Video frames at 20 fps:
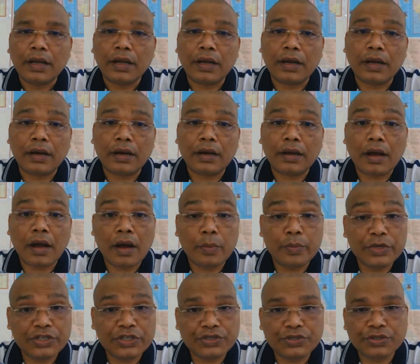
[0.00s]

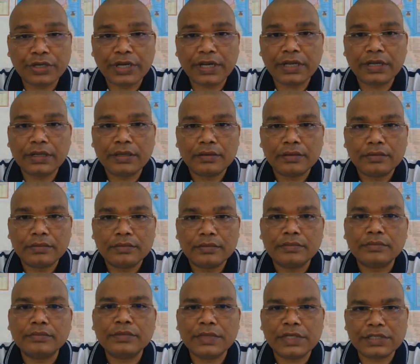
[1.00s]
obituary
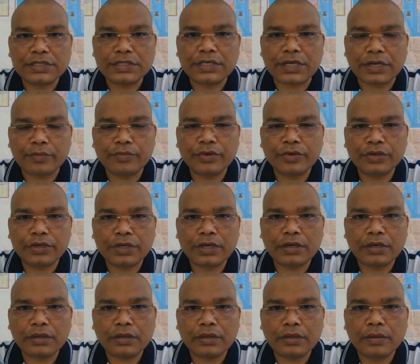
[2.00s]
means tribute,
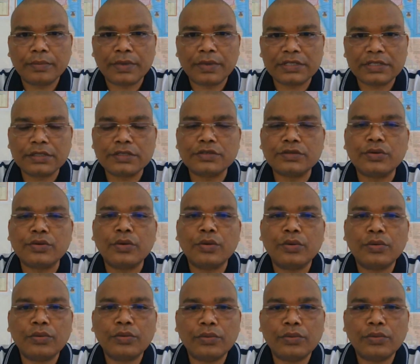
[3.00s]
the persons
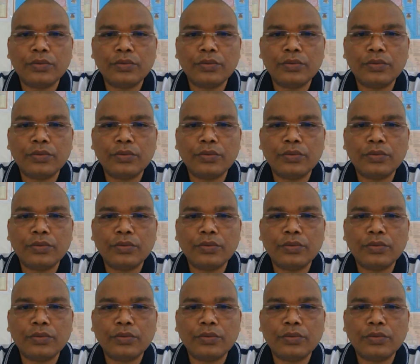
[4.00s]
who.